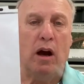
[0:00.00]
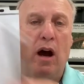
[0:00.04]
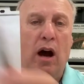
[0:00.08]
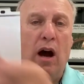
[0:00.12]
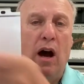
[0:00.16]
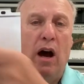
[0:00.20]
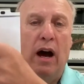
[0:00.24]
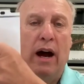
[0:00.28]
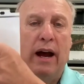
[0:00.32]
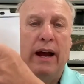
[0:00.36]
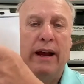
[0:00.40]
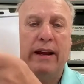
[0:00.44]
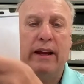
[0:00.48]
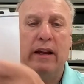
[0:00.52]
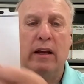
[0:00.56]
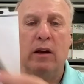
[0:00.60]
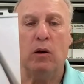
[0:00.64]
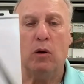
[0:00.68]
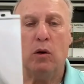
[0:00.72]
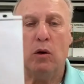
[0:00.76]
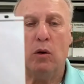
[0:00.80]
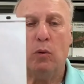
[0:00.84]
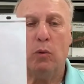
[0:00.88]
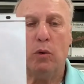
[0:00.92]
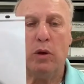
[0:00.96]
high.
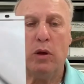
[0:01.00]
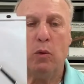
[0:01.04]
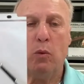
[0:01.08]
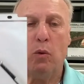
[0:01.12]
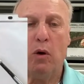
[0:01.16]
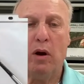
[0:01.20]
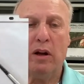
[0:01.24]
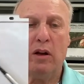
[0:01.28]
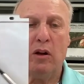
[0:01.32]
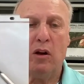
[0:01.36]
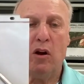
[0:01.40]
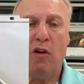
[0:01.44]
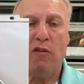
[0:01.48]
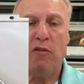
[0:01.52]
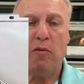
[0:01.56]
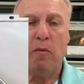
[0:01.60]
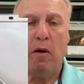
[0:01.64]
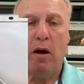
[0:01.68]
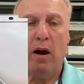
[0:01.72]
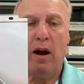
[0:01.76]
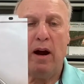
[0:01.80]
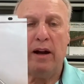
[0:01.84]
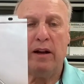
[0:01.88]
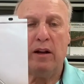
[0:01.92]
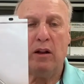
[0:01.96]
You want to go from
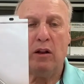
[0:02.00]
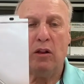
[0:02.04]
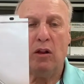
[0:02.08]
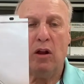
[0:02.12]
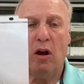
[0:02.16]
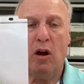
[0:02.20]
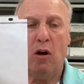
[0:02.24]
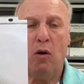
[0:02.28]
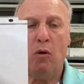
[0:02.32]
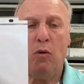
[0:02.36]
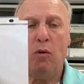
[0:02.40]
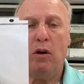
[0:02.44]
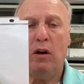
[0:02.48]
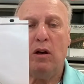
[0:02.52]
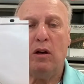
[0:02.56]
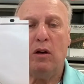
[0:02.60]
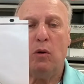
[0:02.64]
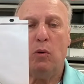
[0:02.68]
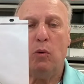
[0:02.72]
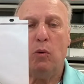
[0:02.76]
high to low.